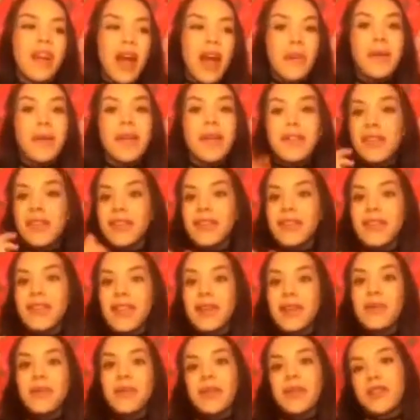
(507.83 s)
I bet there's
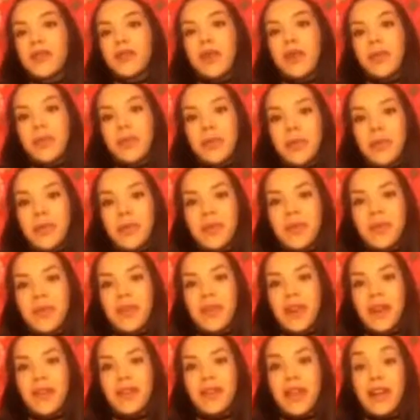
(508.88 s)
like a bunch of people who
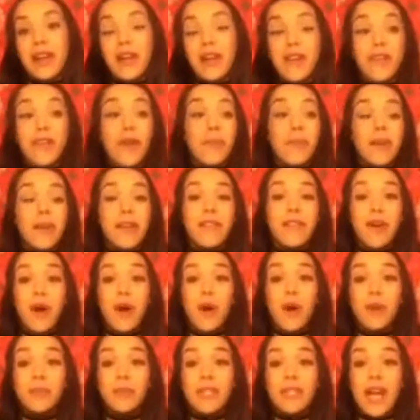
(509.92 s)
like are from my
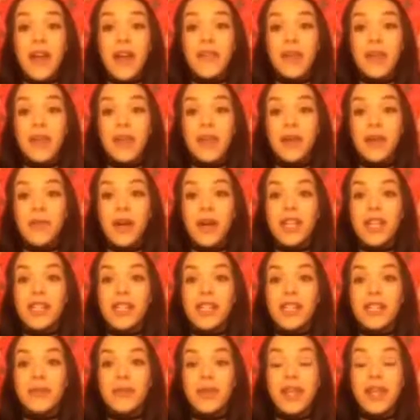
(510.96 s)
hometown that are gonna watch
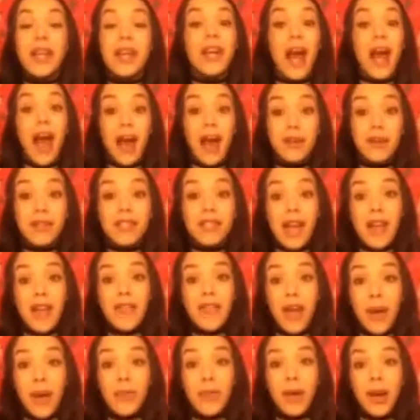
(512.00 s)
this and be like, I was
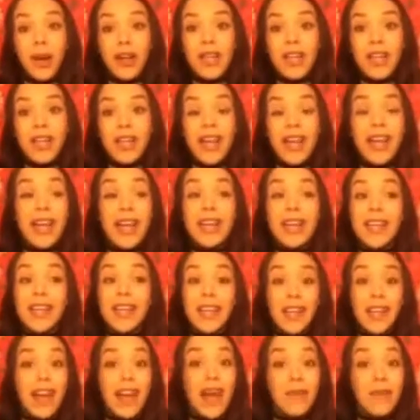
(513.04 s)
at that party. Like,
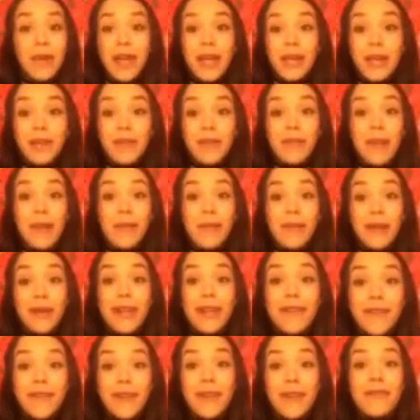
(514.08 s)
I bet you remember.
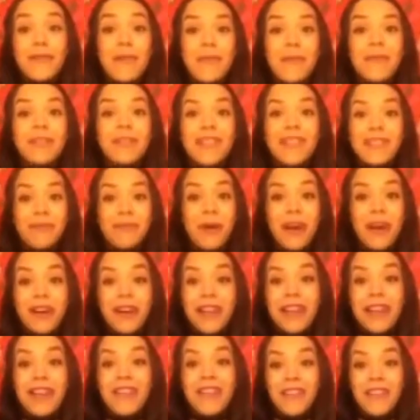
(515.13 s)
If you remember this
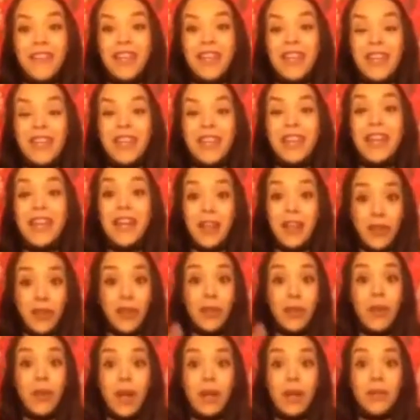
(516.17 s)
party, freaking
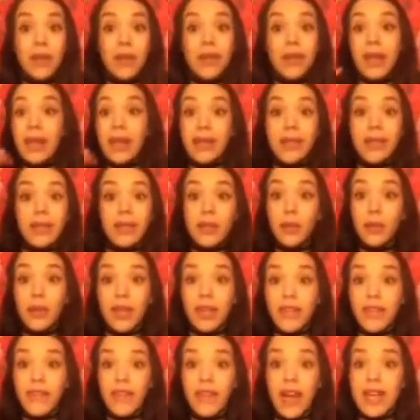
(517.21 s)
the one with like the
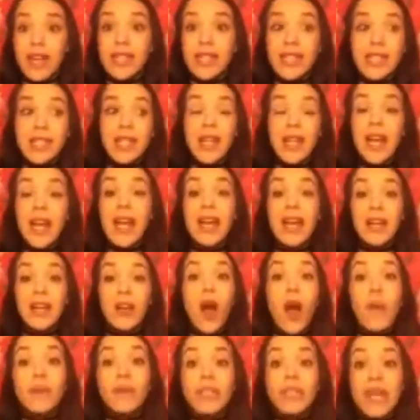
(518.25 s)
20 fights,
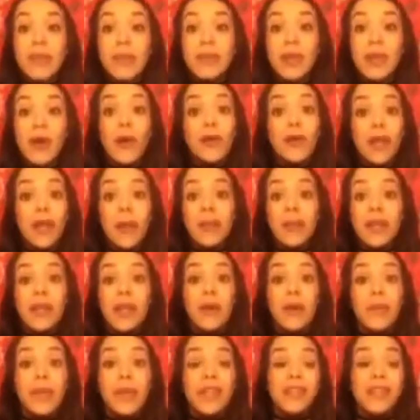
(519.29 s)
comment down below and let me
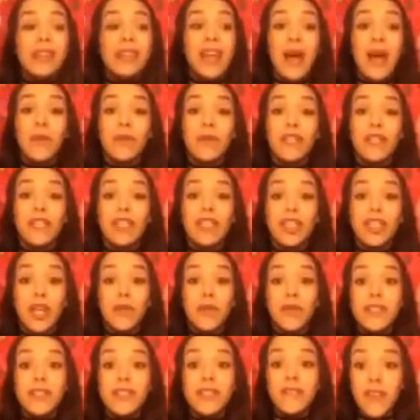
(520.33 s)
know, because that
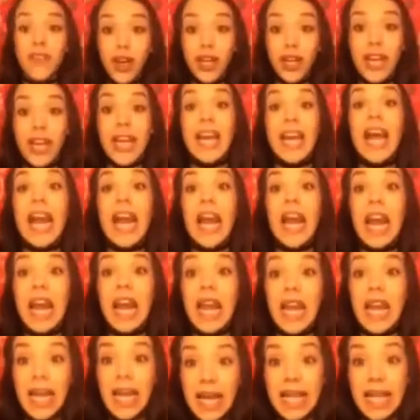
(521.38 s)
shit was fucking
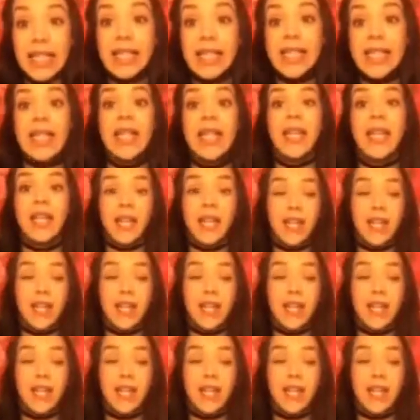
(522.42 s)
lit.